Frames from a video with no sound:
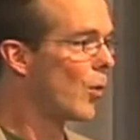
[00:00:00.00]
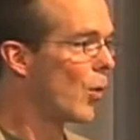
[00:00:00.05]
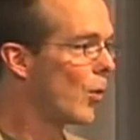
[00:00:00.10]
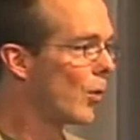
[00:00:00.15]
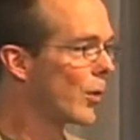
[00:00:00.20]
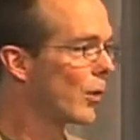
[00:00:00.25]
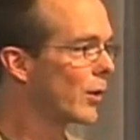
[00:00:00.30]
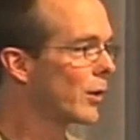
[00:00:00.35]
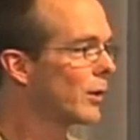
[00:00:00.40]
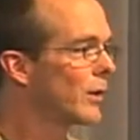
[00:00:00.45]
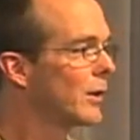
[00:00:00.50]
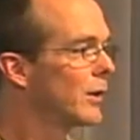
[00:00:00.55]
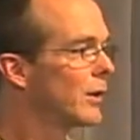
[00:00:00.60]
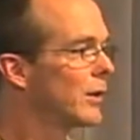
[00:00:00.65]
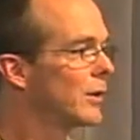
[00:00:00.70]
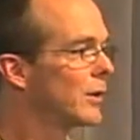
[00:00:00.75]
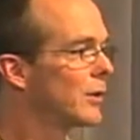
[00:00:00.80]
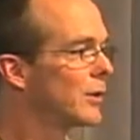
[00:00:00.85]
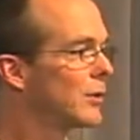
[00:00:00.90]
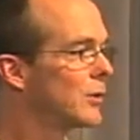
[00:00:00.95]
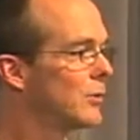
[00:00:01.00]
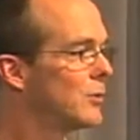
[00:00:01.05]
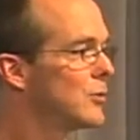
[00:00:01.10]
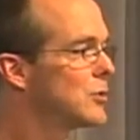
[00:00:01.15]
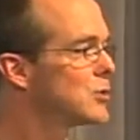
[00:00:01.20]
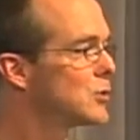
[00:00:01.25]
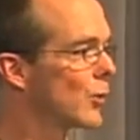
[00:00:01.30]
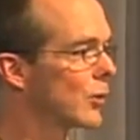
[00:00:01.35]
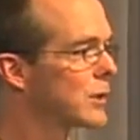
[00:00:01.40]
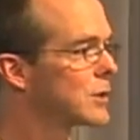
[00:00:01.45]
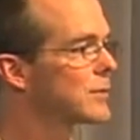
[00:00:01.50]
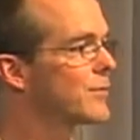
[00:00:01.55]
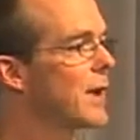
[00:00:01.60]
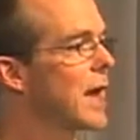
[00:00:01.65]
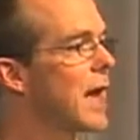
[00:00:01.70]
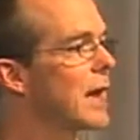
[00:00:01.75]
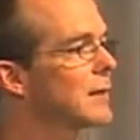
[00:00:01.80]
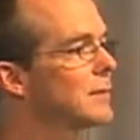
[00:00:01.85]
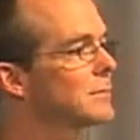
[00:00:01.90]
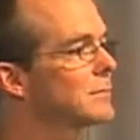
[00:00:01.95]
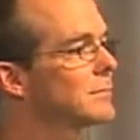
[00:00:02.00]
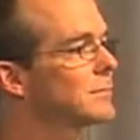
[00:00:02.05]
or you store it as fat.